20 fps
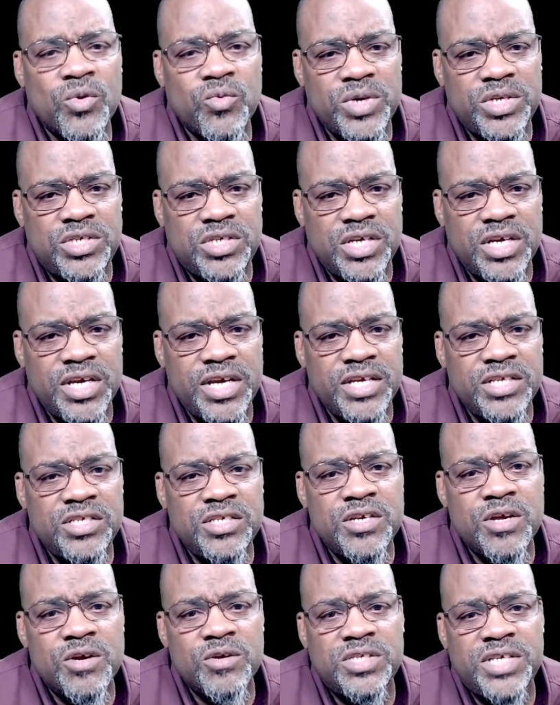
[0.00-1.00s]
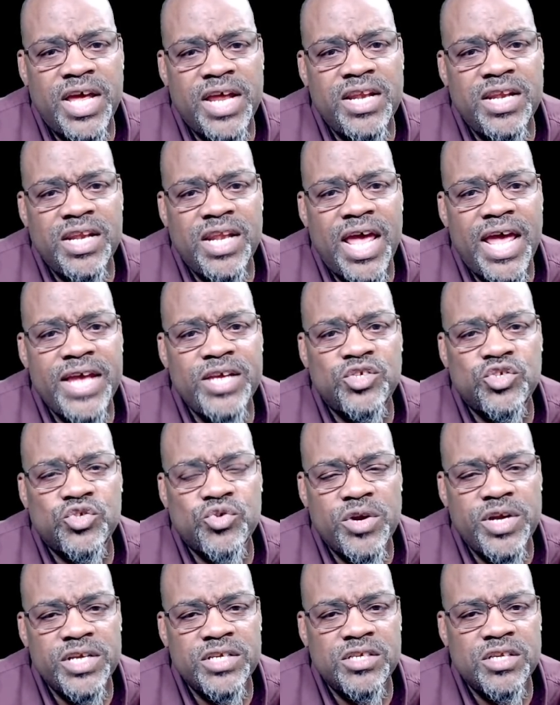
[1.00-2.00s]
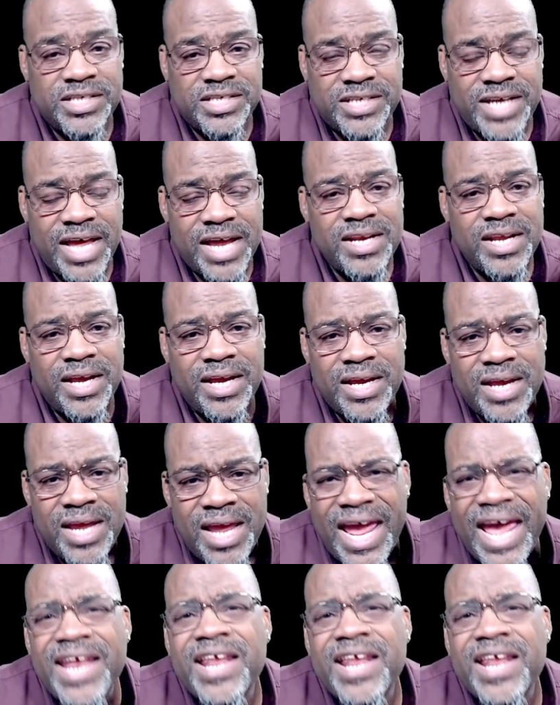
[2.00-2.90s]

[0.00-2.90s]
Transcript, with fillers: which is, you know, 10 day sort of descending.